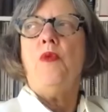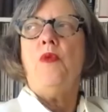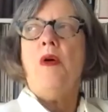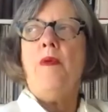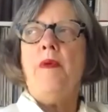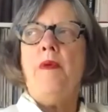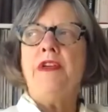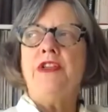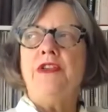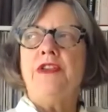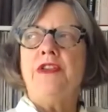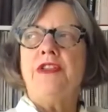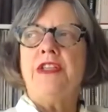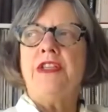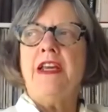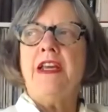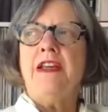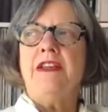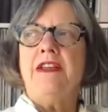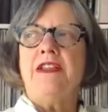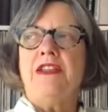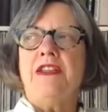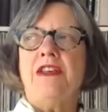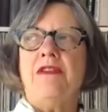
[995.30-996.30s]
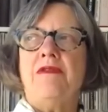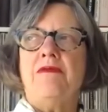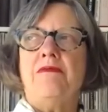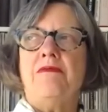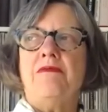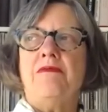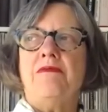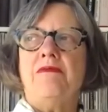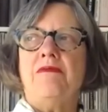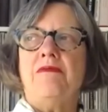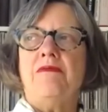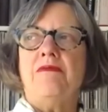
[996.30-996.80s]
what would you say
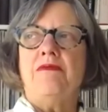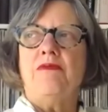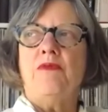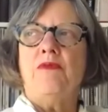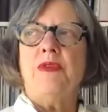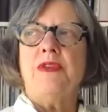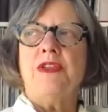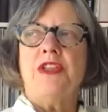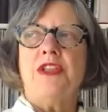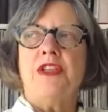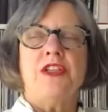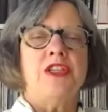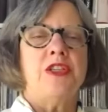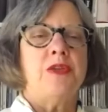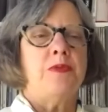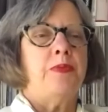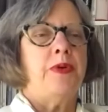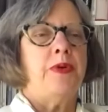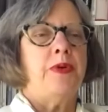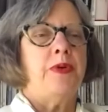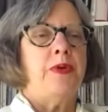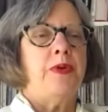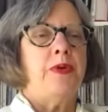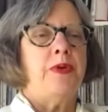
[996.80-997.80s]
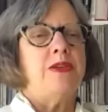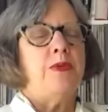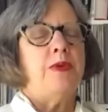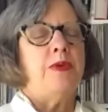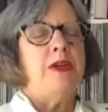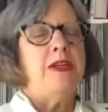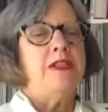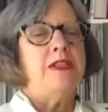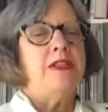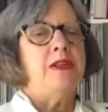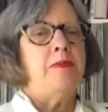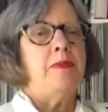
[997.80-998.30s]
was the surprise?
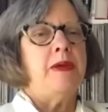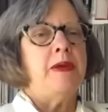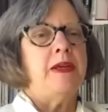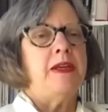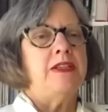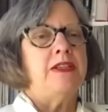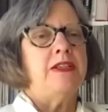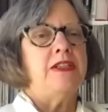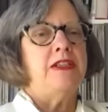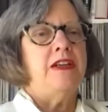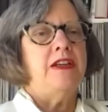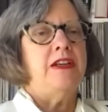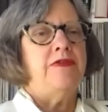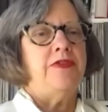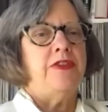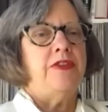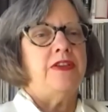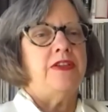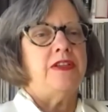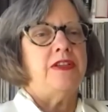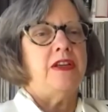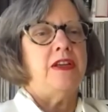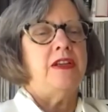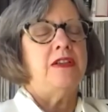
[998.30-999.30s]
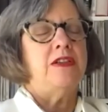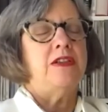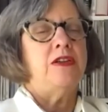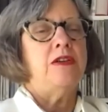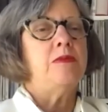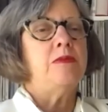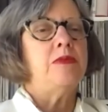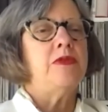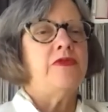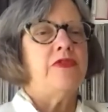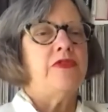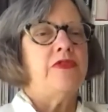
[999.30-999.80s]
What is the biggest difference in
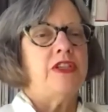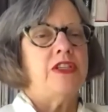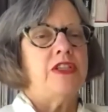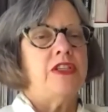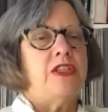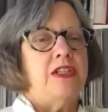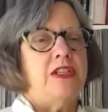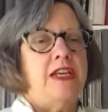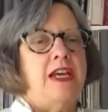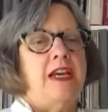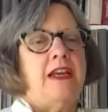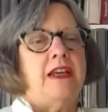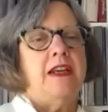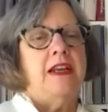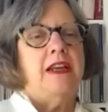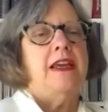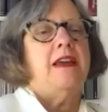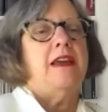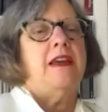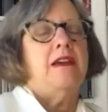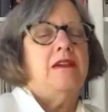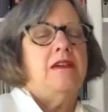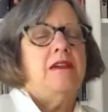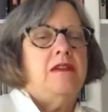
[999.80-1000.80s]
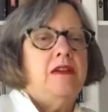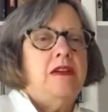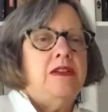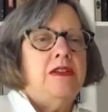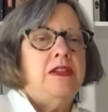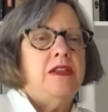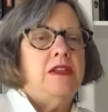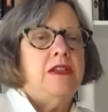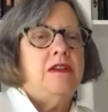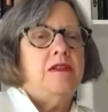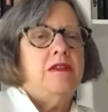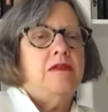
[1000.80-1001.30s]
terms of just the technique?
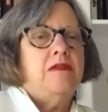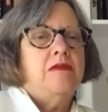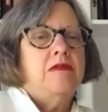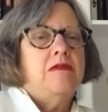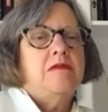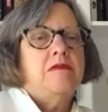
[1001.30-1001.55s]
Is it?